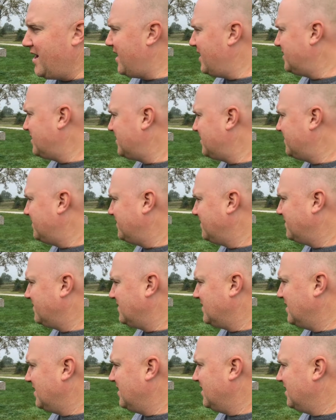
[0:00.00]
Hey guys,
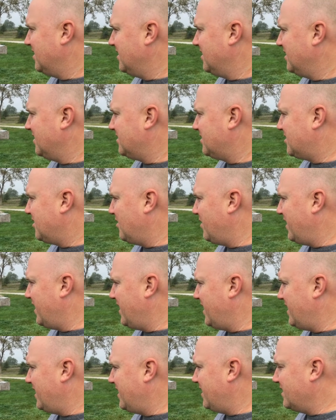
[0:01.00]
so
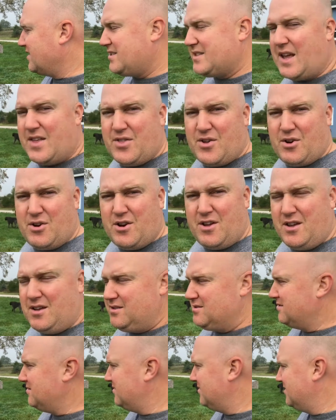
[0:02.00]
it is 10.30
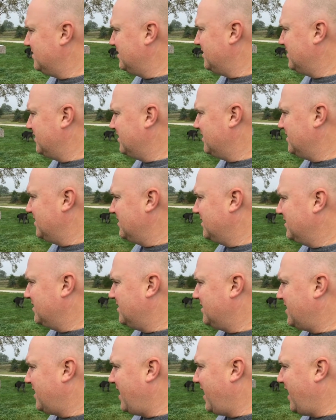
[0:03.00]

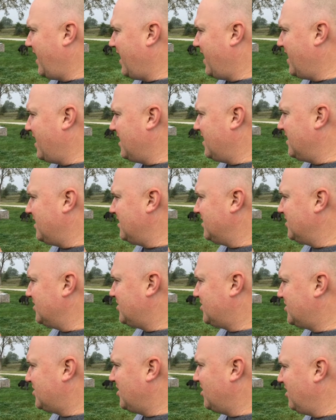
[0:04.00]
and
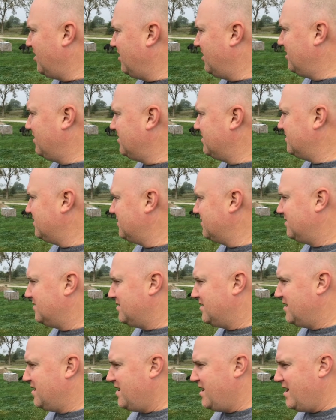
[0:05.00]
still
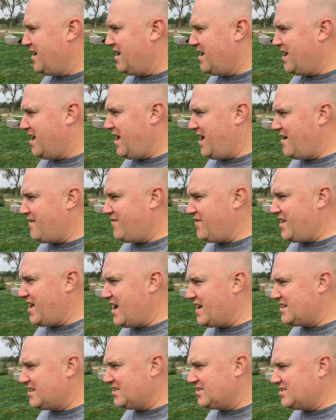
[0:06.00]
have
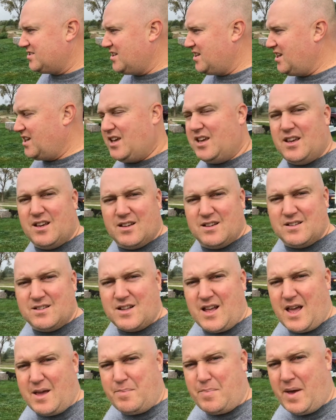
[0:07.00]
yet to see
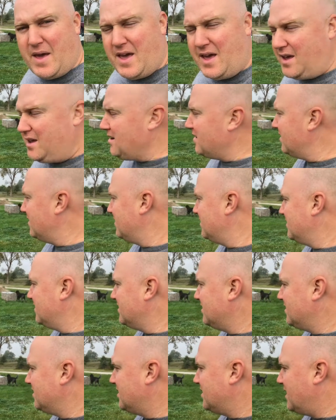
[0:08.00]
a pig
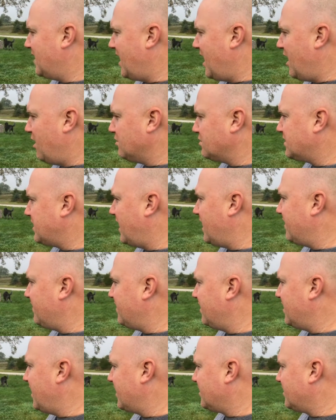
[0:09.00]
outside of the